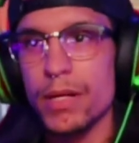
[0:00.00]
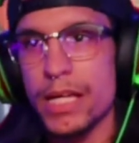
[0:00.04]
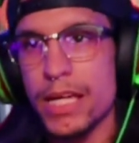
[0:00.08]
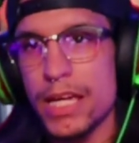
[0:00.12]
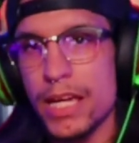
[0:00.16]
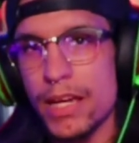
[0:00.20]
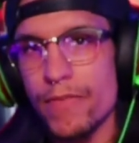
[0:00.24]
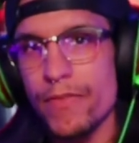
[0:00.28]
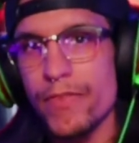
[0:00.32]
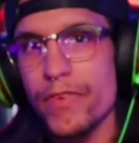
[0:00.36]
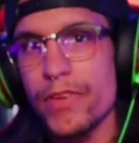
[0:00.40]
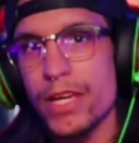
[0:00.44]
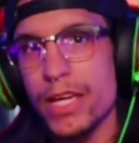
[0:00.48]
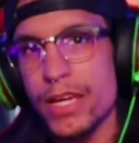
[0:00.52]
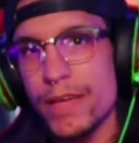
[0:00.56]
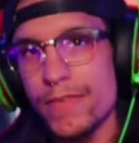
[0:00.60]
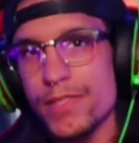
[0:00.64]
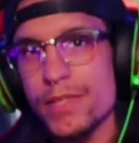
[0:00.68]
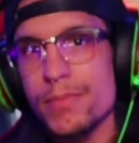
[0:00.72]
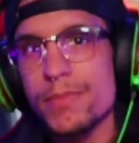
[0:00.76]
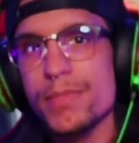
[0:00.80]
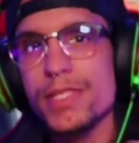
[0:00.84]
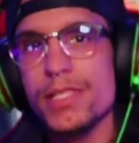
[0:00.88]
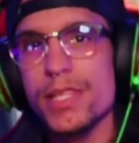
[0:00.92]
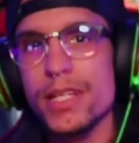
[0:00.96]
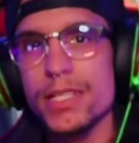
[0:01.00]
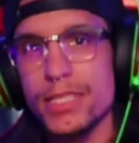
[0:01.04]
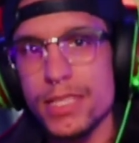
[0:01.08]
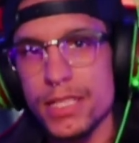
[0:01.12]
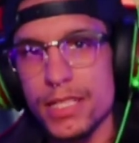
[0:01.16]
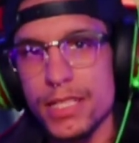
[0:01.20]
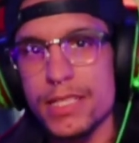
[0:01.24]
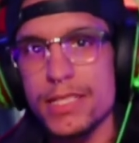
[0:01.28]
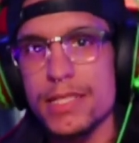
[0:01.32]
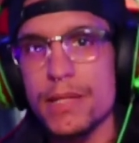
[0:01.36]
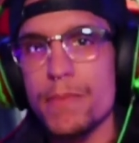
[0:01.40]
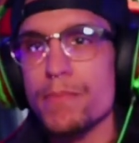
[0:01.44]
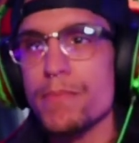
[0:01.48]
Give some
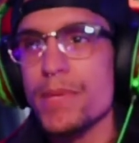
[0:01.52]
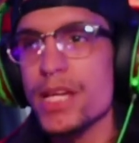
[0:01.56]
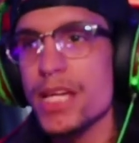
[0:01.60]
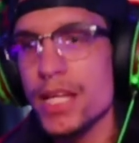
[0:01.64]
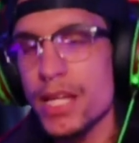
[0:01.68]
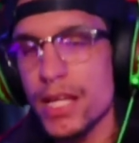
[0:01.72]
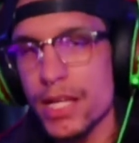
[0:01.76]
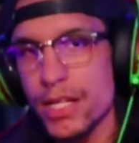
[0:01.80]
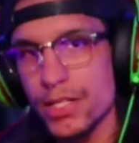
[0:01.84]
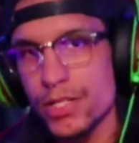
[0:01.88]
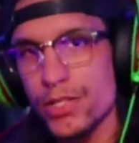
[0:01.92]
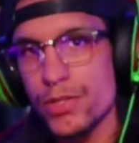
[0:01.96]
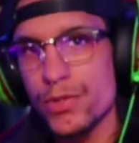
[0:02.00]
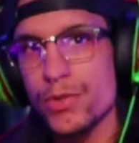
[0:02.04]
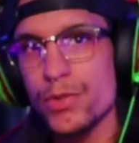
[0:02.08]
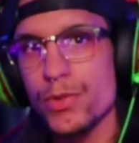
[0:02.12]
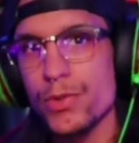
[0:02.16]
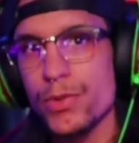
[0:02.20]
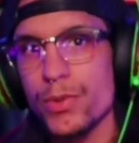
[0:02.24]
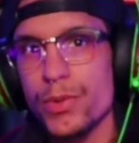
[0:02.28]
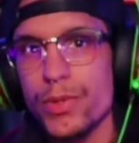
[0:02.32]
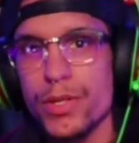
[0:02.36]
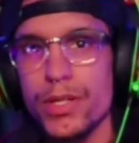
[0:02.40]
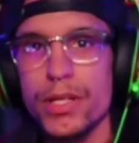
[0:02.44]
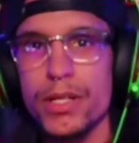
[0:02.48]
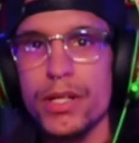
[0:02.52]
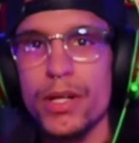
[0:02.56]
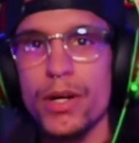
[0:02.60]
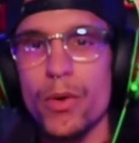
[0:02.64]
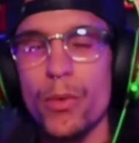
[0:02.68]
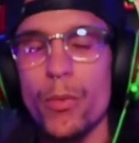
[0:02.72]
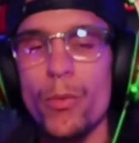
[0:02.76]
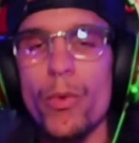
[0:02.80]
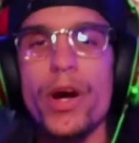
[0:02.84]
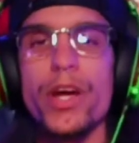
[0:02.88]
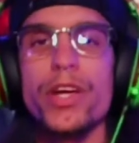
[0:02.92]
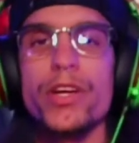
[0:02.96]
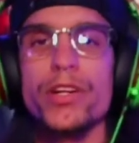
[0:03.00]
sustenance and meaning to
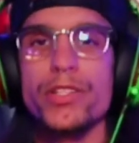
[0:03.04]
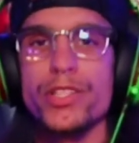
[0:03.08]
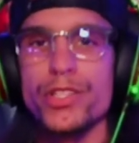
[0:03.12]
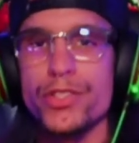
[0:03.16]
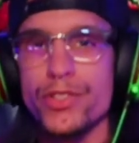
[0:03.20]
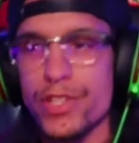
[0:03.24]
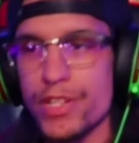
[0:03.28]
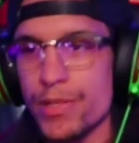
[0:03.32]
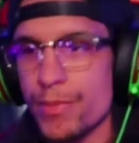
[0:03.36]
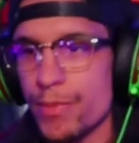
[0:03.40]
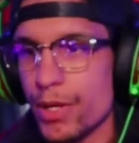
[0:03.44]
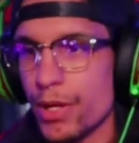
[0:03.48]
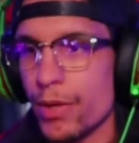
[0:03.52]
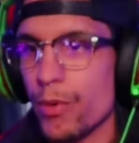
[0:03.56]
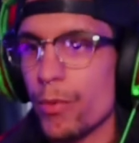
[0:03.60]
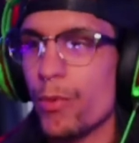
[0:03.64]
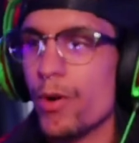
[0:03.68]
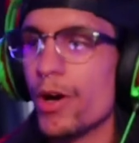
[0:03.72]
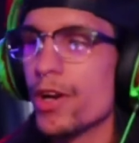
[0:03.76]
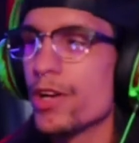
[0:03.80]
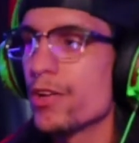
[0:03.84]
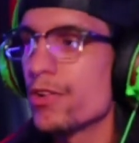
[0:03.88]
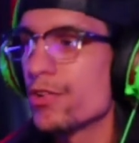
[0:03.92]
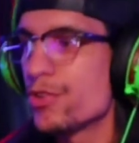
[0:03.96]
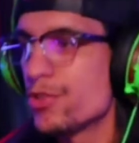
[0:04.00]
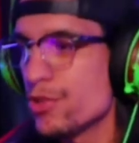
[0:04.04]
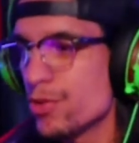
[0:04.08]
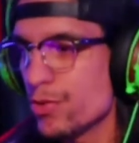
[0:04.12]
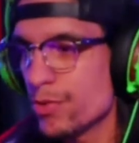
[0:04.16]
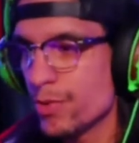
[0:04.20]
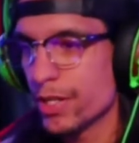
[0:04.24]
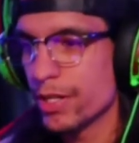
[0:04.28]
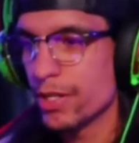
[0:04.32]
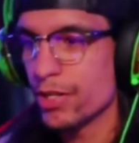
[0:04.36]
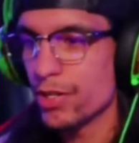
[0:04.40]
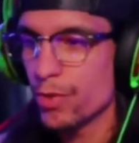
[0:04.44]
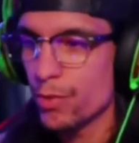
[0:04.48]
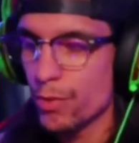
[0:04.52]
what you're streaming, what you're
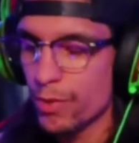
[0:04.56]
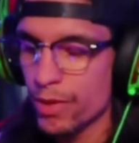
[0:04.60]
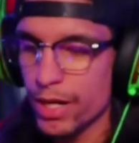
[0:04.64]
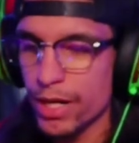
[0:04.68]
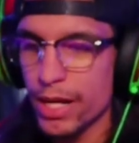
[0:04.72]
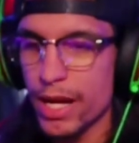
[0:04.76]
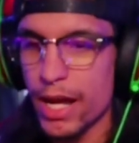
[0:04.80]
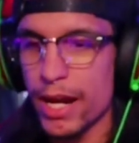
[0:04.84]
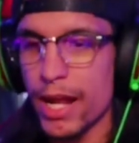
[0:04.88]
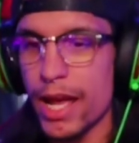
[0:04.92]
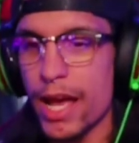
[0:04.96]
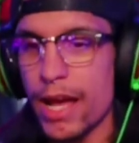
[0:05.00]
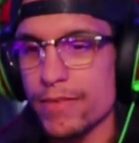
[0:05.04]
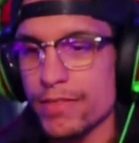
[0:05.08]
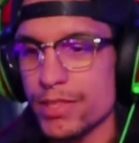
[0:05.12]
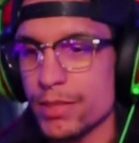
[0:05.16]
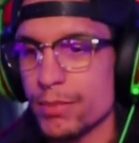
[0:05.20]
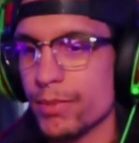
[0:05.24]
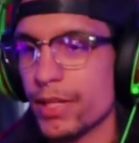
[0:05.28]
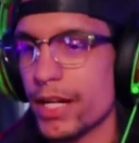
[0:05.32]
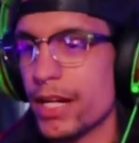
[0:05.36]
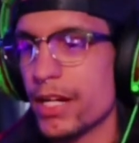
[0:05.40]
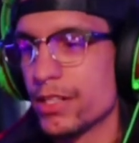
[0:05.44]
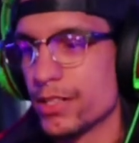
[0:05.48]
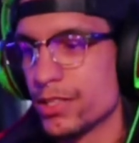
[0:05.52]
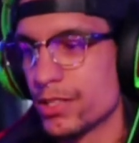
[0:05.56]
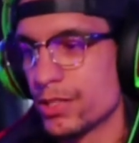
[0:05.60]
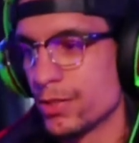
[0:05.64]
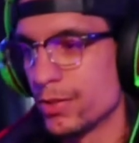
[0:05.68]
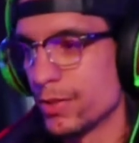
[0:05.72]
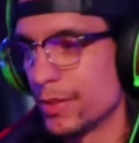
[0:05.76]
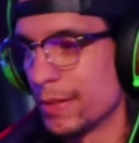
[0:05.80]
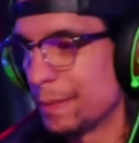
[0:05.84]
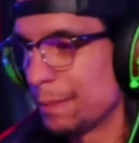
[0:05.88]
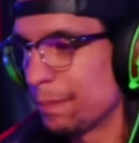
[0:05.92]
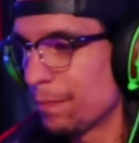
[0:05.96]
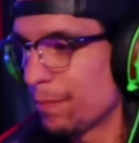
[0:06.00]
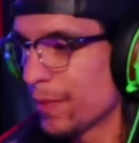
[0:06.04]
doing. You want to kind of have some layers to
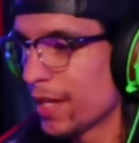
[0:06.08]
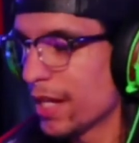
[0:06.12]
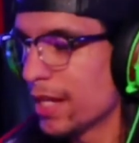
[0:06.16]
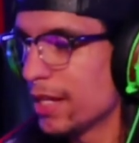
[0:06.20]
it.